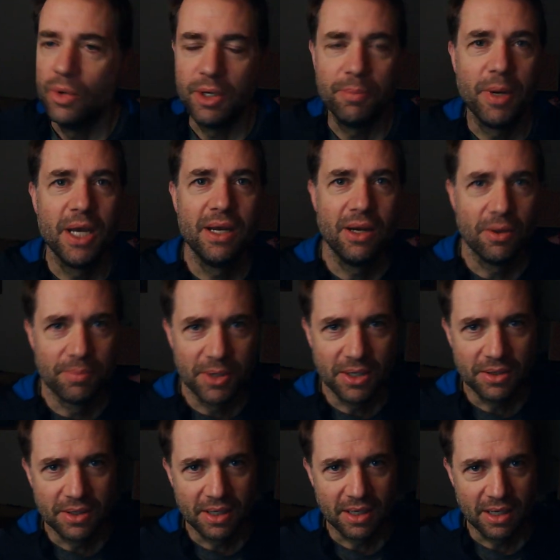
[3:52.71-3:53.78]
you buy an airplane
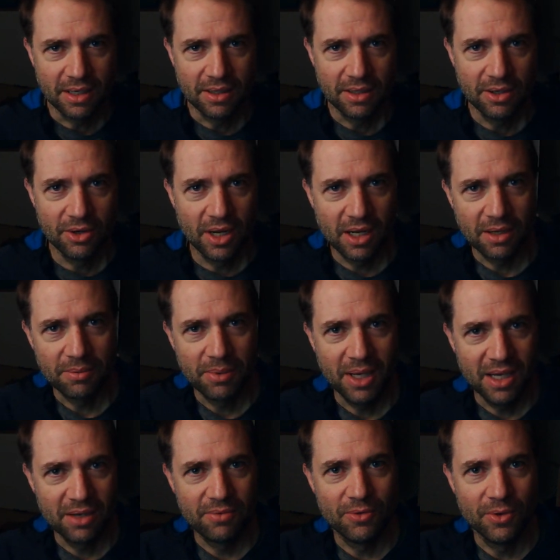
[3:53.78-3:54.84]
ticket, you're not
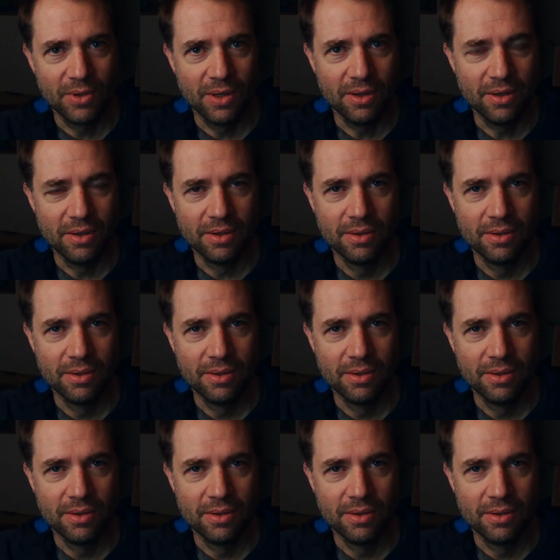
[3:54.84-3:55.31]
paying for the,